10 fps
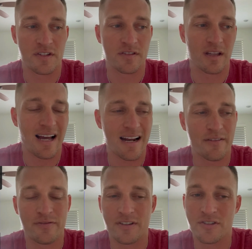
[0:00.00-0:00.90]
There's
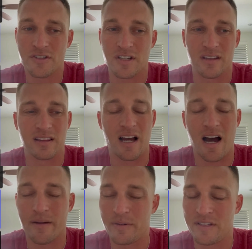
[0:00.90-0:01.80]
just a
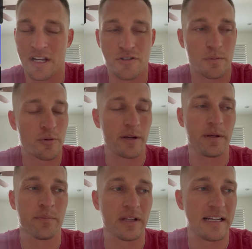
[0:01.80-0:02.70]
lot of potential
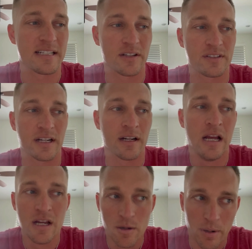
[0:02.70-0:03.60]
premium plays out there.
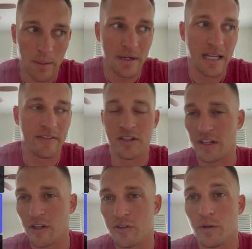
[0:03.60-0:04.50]
But I'm going to give it to
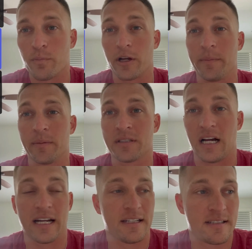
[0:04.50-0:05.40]
the YouTube premium
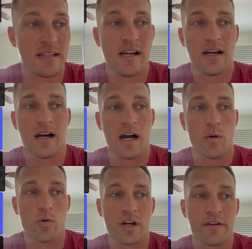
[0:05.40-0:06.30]
clients.
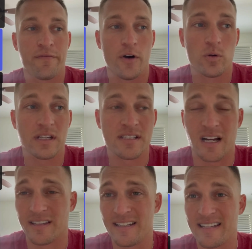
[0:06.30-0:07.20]
We're going to focus
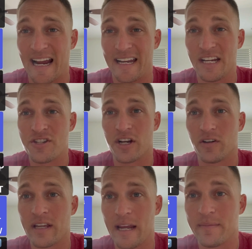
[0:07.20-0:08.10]
on this
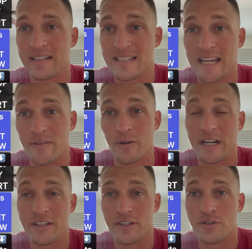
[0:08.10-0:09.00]
NHL game that's getting
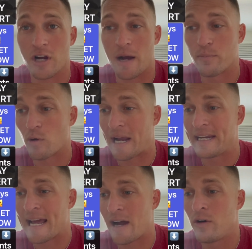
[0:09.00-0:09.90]
ready to drop
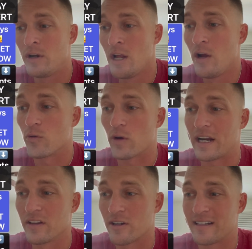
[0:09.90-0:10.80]
right now.
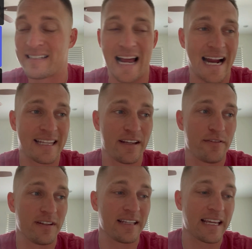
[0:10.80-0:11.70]
Red alert is
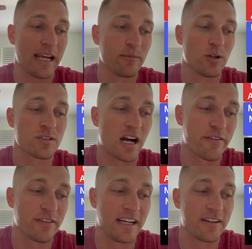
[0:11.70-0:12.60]
active. The game goes
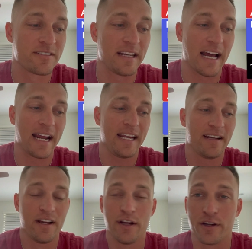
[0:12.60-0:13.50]
off later tonight.
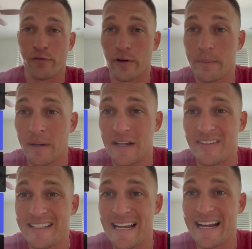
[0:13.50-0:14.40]
Your free play of
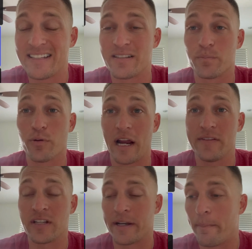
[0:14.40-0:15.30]
the day is the
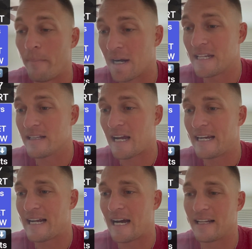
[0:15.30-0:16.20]
Braves on the money
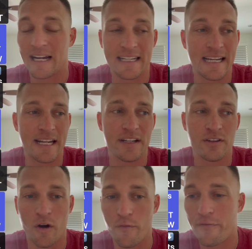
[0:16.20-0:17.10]
line. I get it.
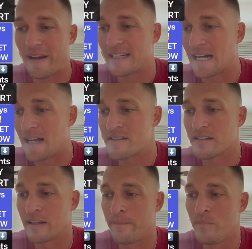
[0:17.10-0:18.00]
Don't fade
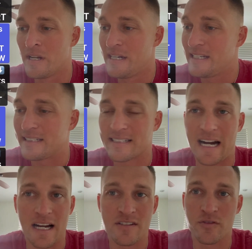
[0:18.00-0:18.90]
Gonsolin. This
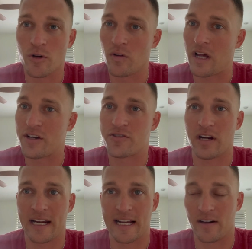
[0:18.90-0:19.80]
guy doesn't throw a lot of
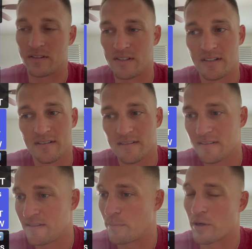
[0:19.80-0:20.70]
strikeouts.
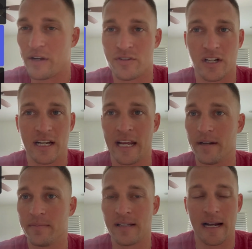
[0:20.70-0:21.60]
The Braves are going to hit
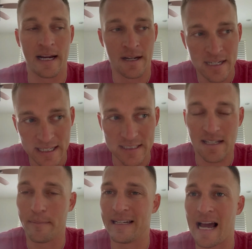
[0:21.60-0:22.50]
him today. He's
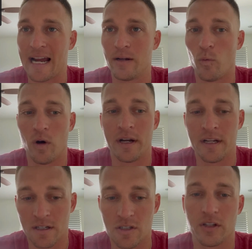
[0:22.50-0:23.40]
going to be 9-1.
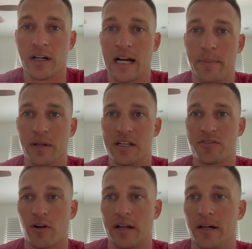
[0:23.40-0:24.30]
Good luck. God
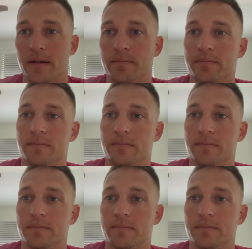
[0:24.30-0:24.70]
bless. Grind on.